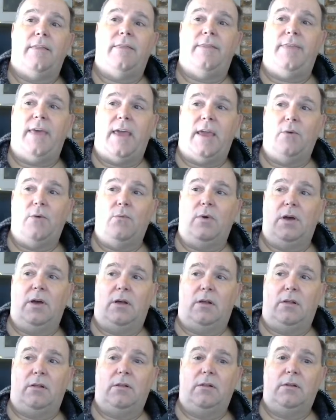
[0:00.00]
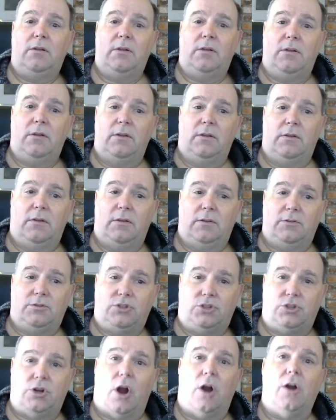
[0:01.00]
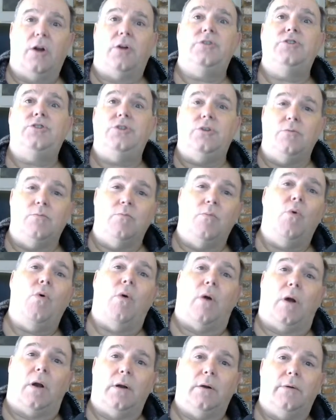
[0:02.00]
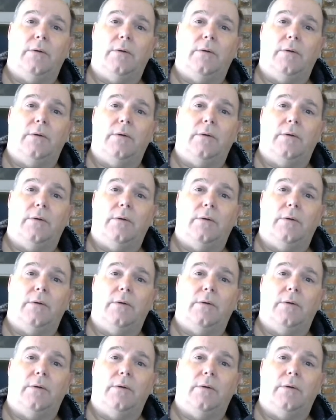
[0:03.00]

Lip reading: they will charge you more.